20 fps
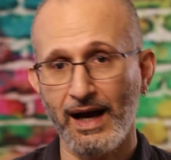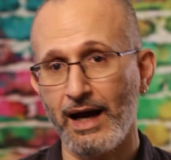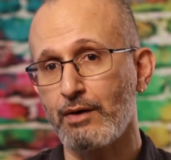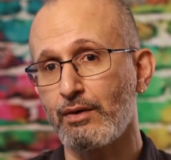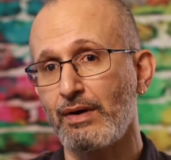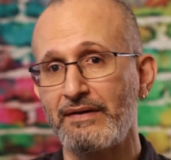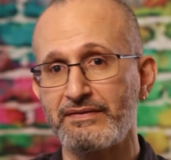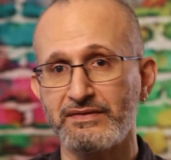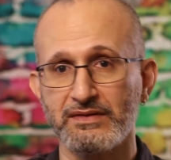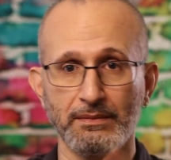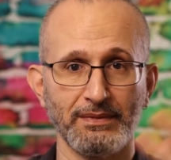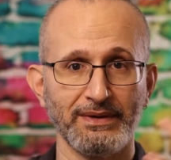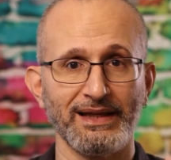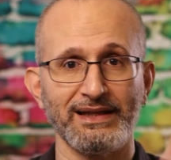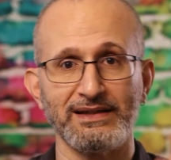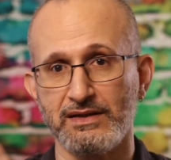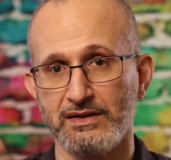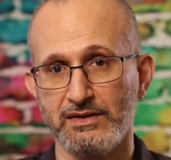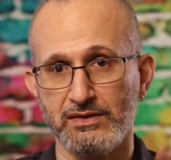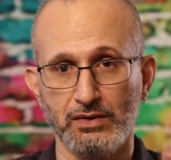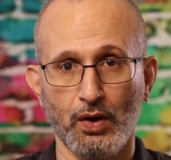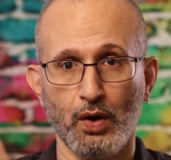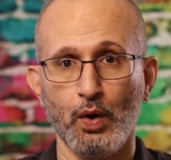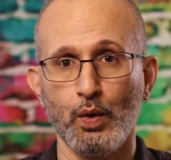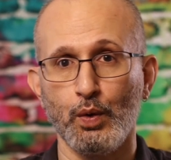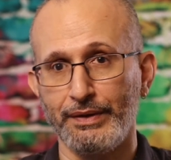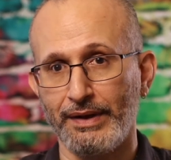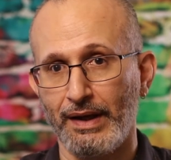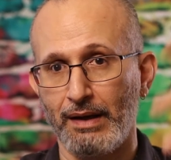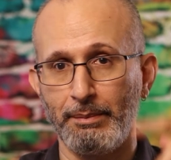I don't have some lenses to
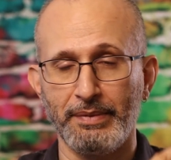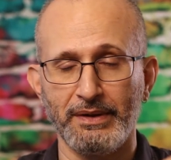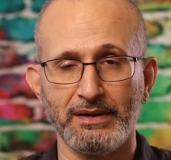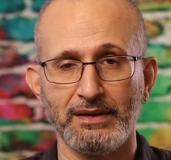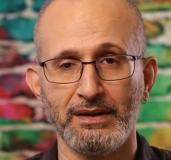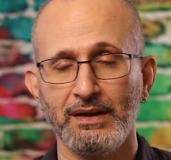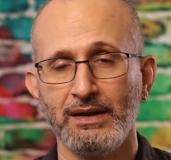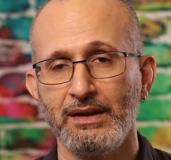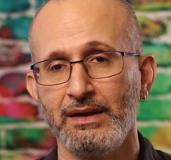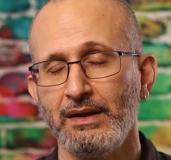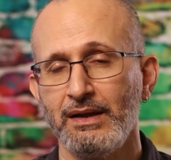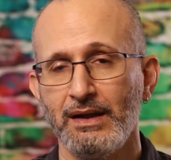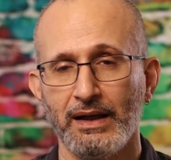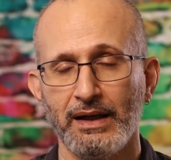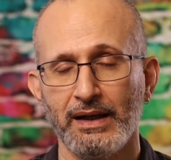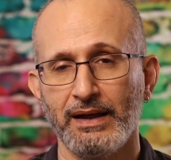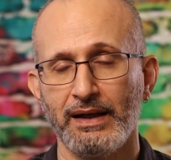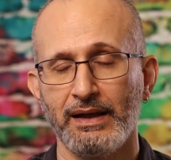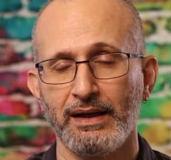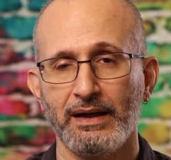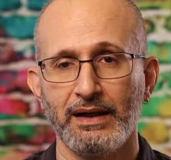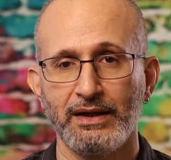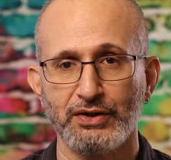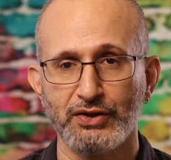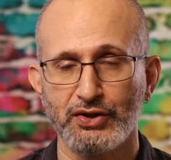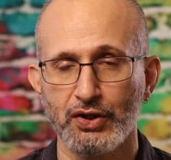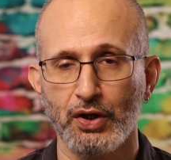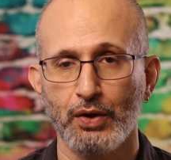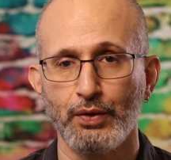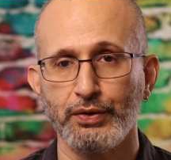hold up and
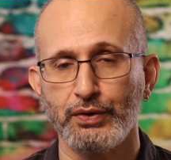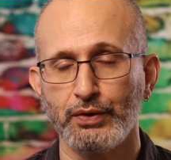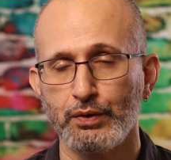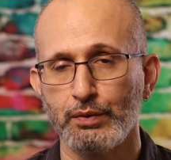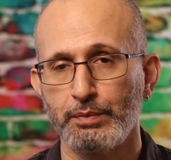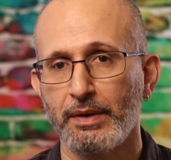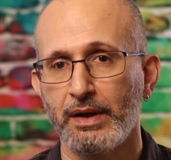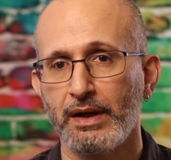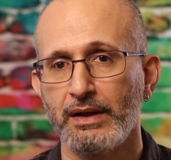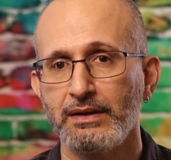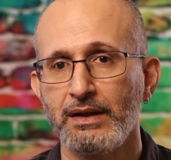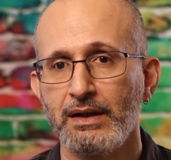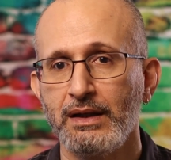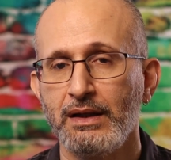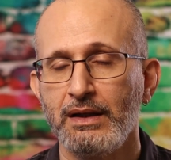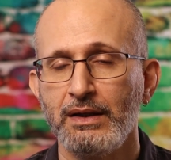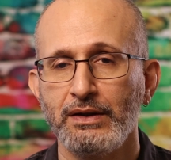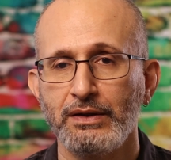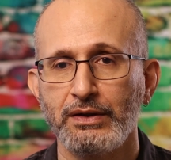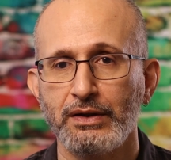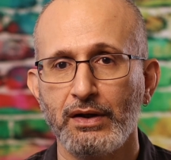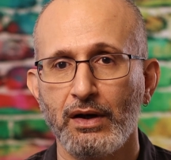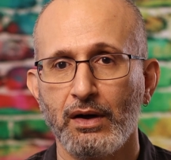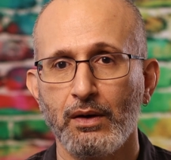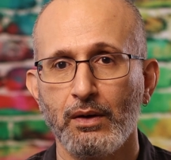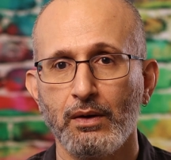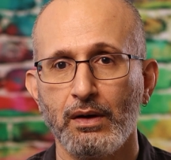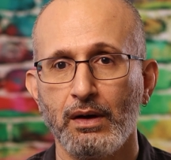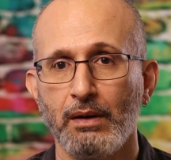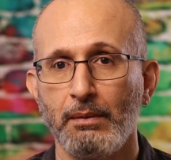show you, but you
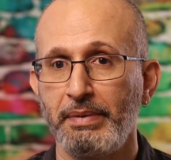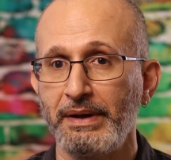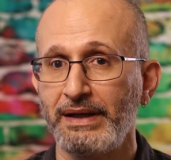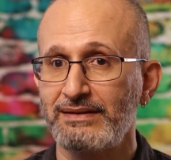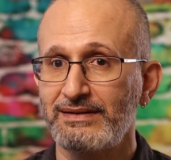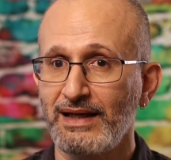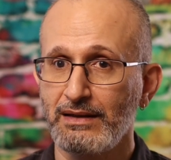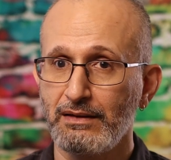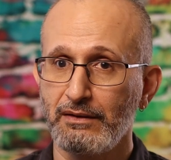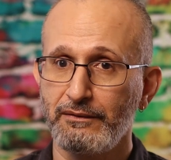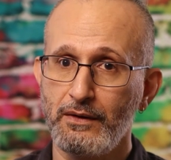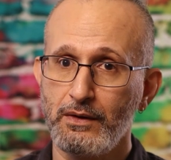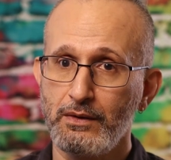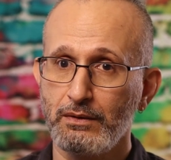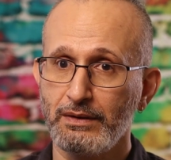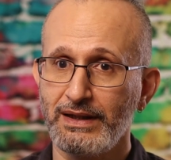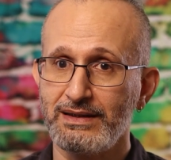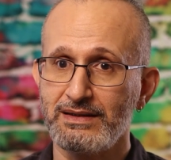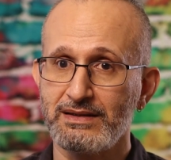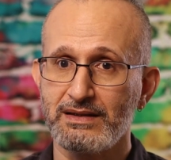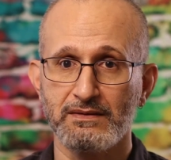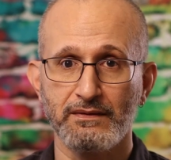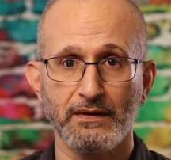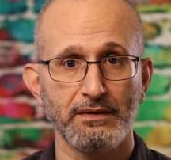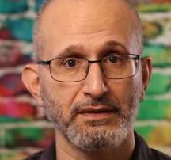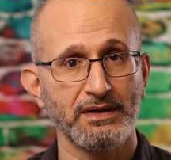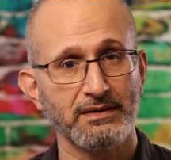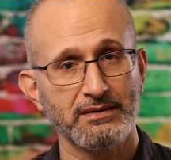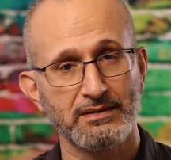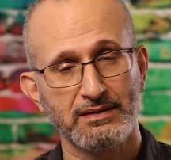know, a big telephoto lens is
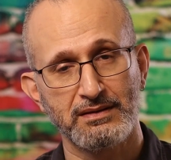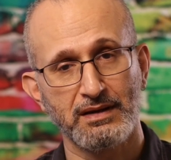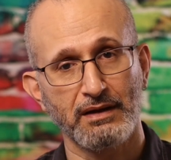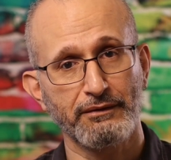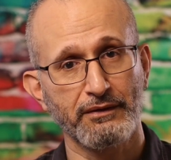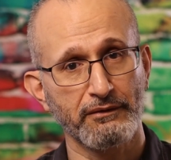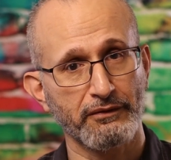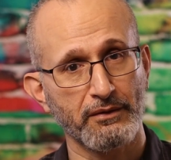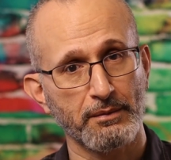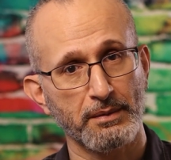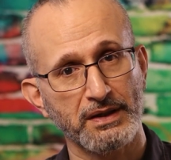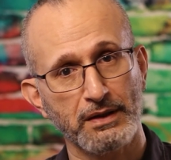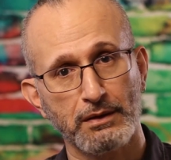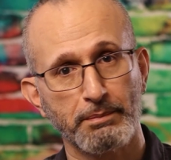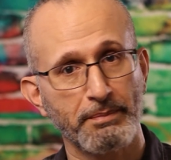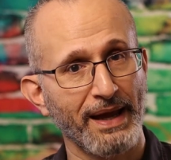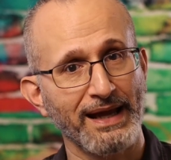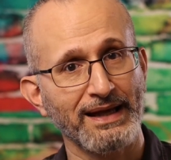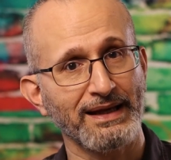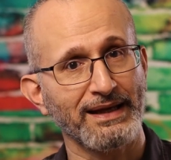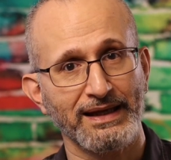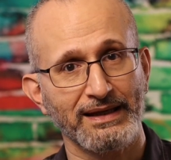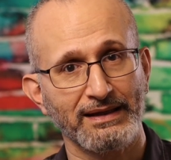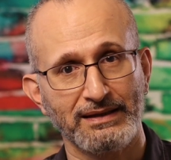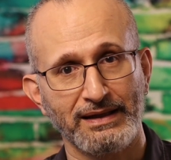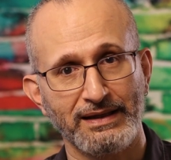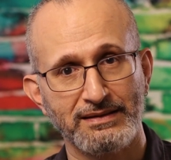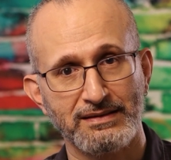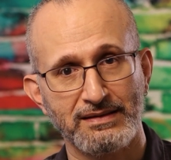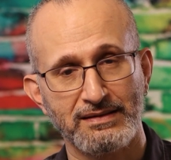very different from a little pancake
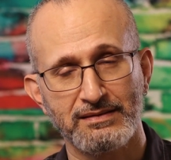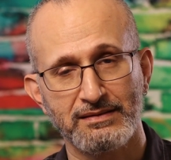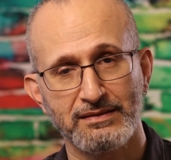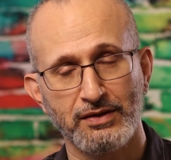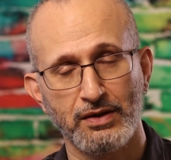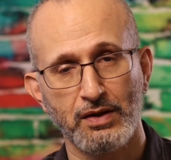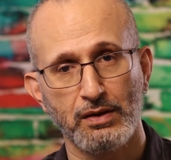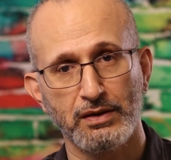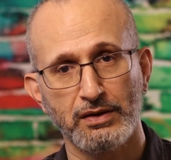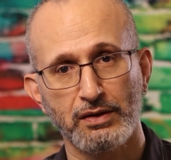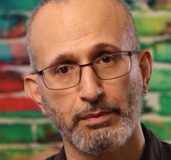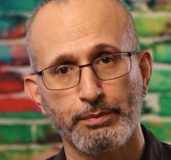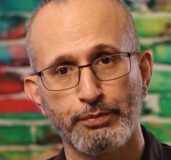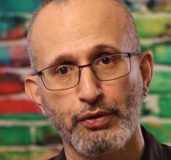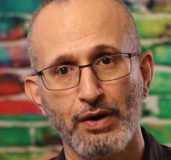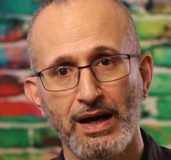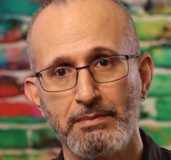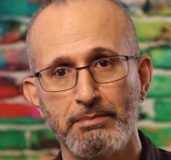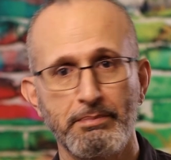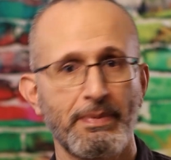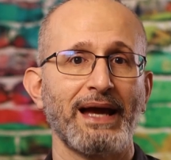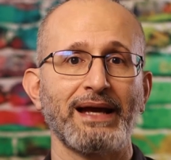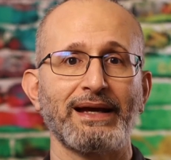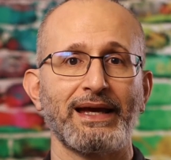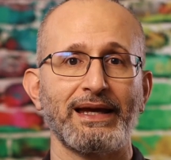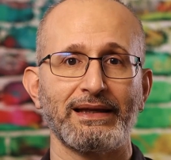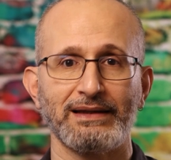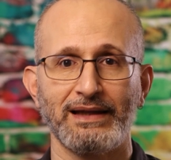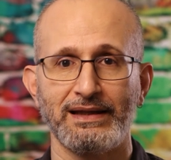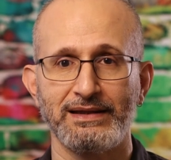lens, you know, a little prime
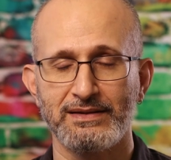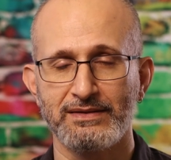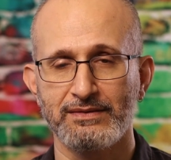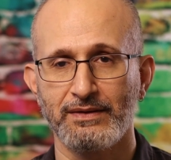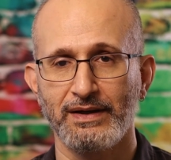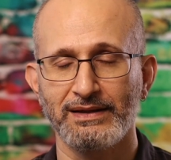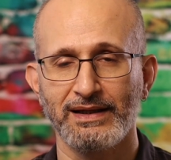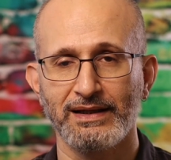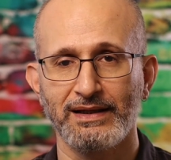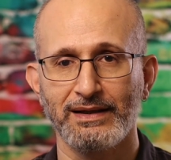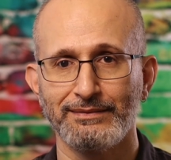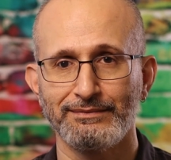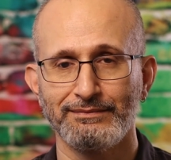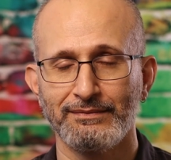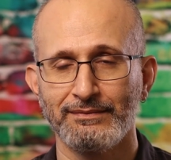pancake lens, right? Like